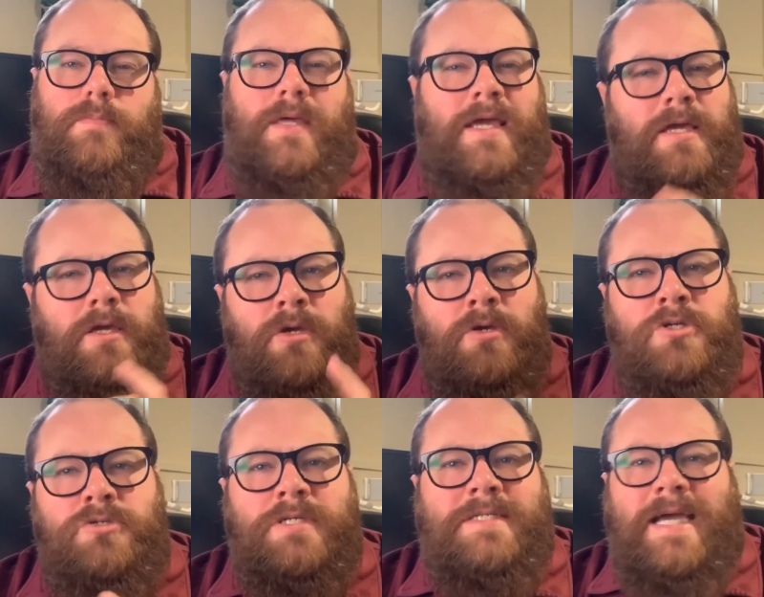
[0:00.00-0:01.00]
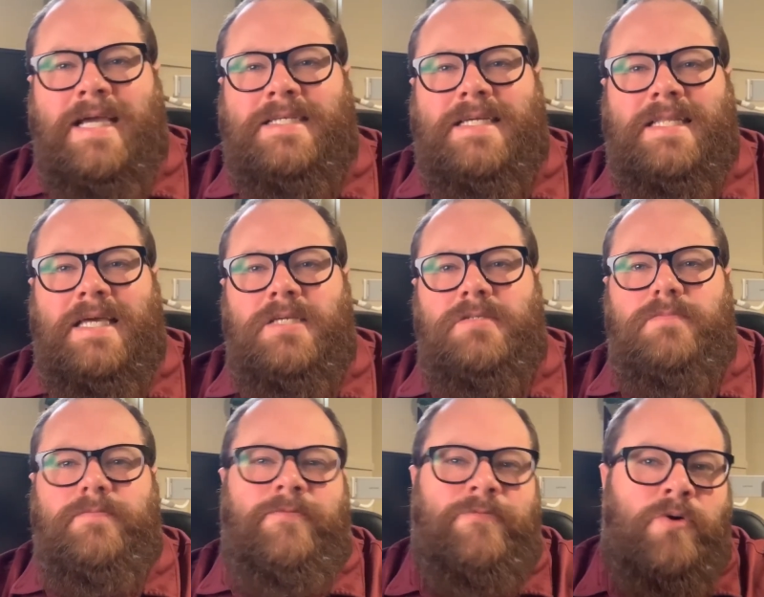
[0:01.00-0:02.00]
It usually takes at least
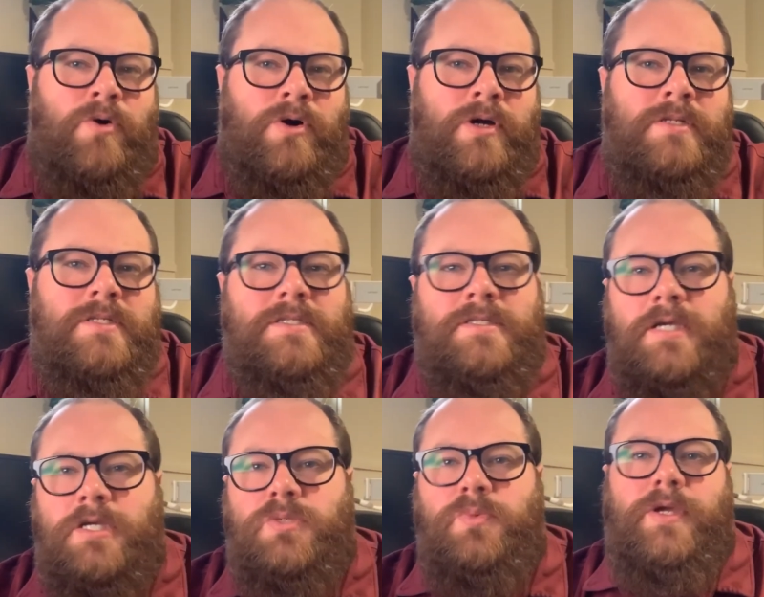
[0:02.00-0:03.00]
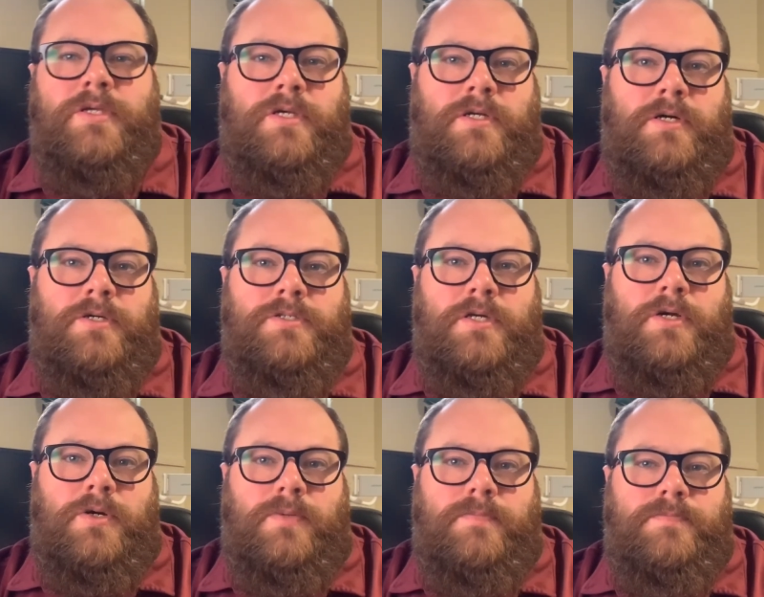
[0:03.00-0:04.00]
4 to 6 weeks to close on a
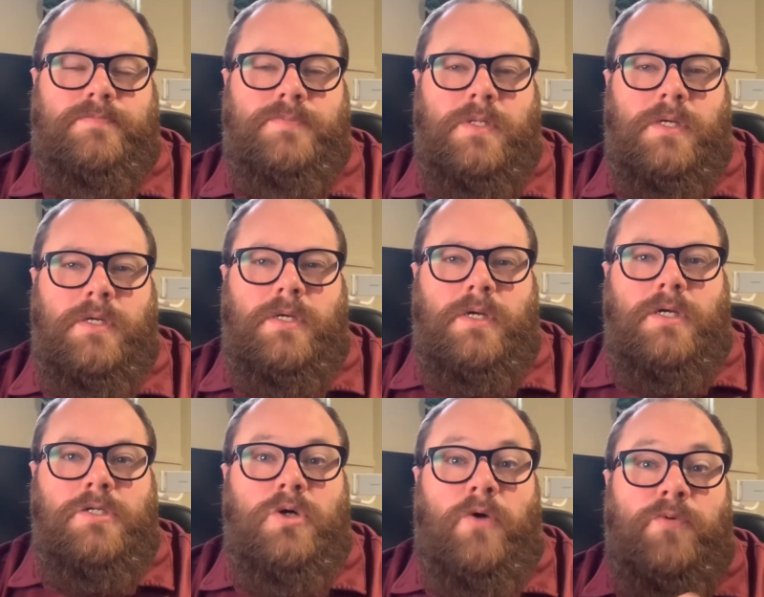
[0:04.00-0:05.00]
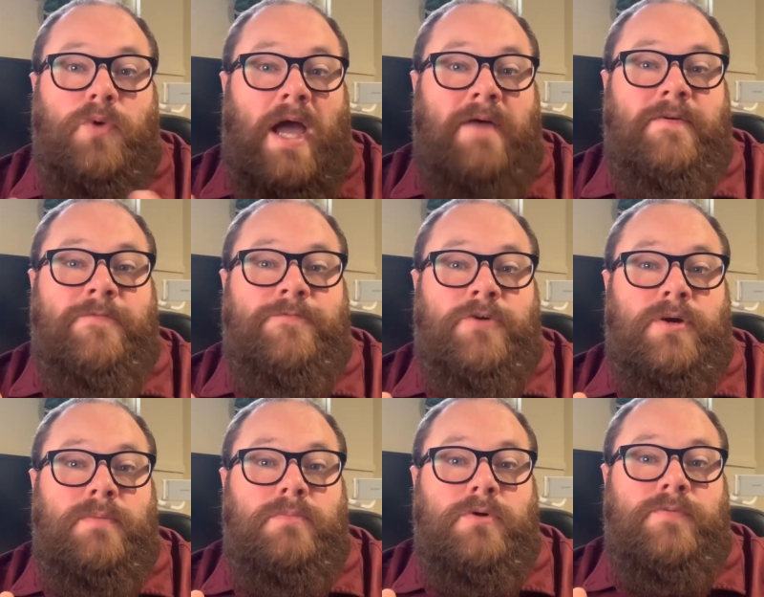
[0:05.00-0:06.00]
home. So if you have a
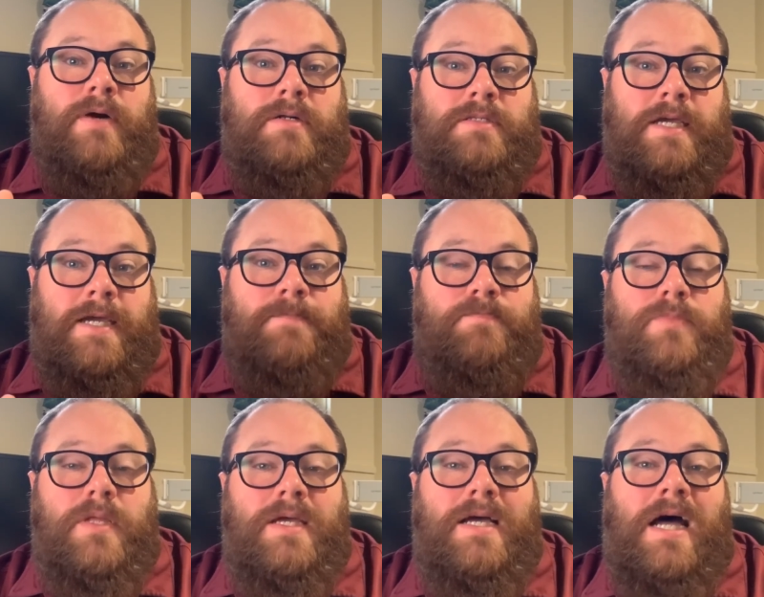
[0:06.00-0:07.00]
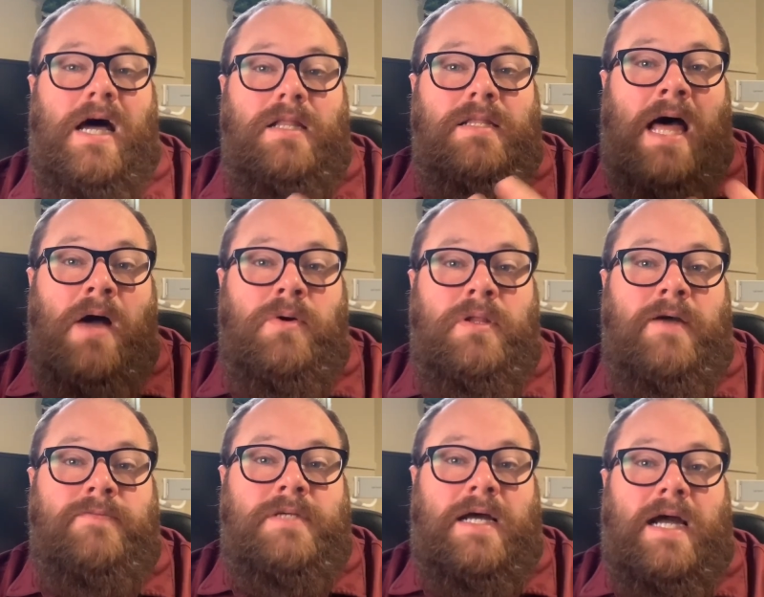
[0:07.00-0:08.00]
firm move-out date, allow
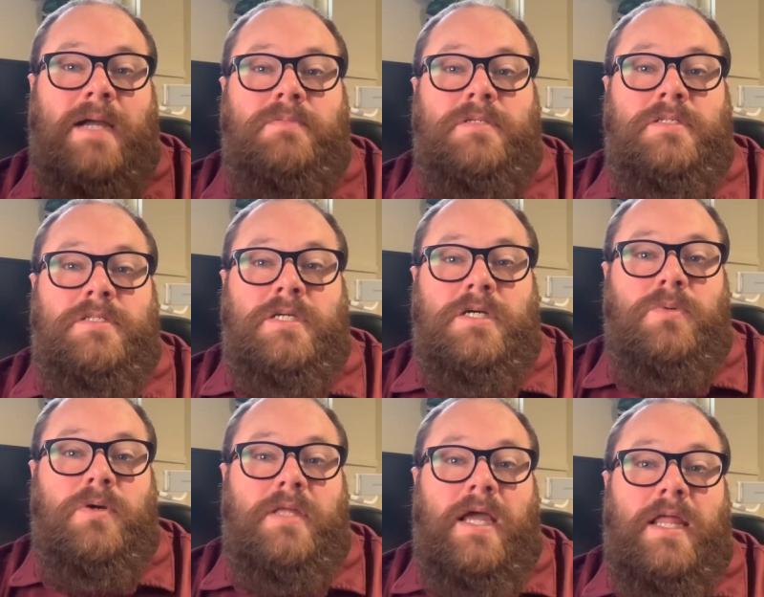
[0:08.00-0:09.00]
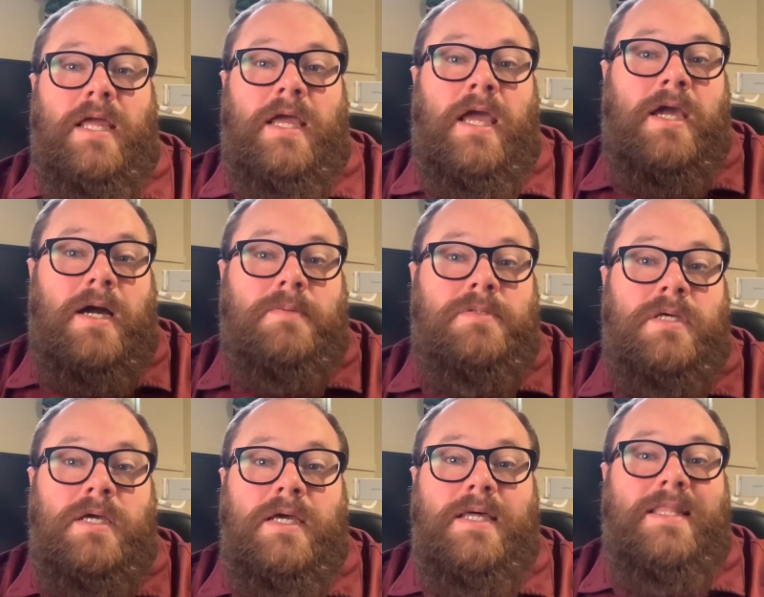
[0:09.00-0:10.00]
enough time to deal with any hiccups
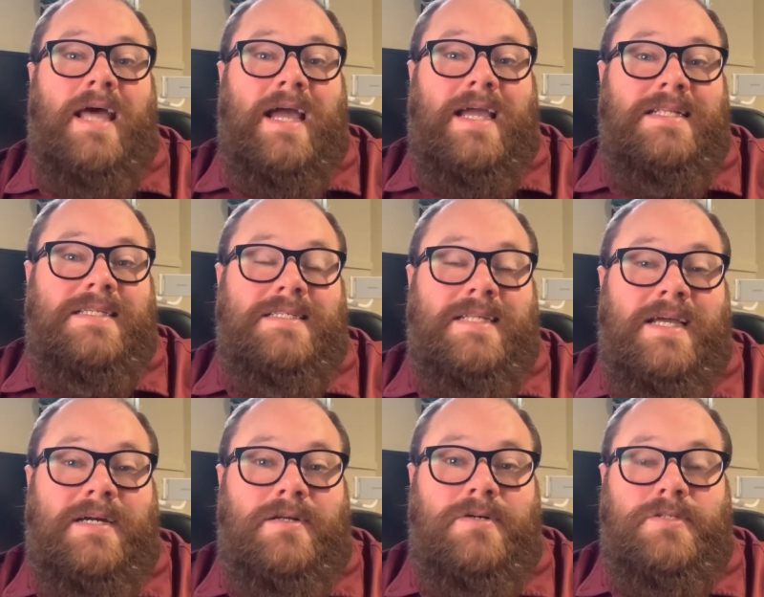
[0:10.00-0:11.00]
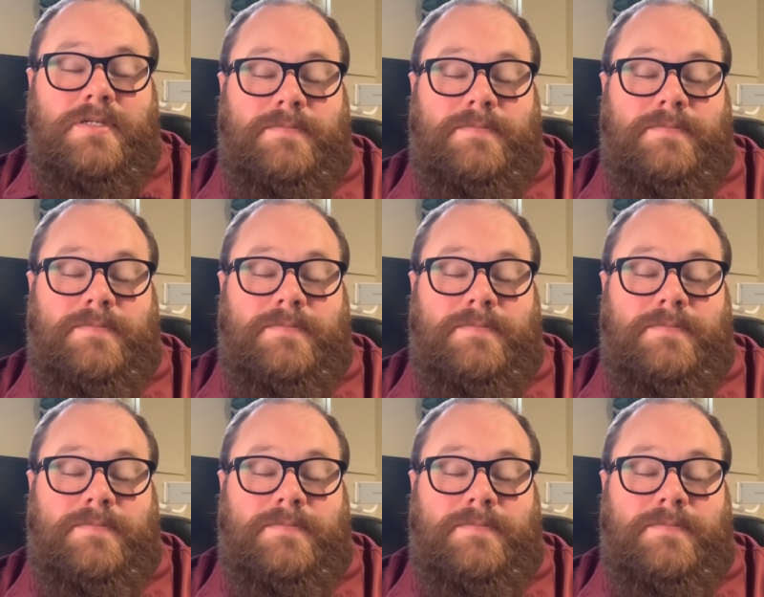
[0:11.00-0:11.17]
that can delay closing.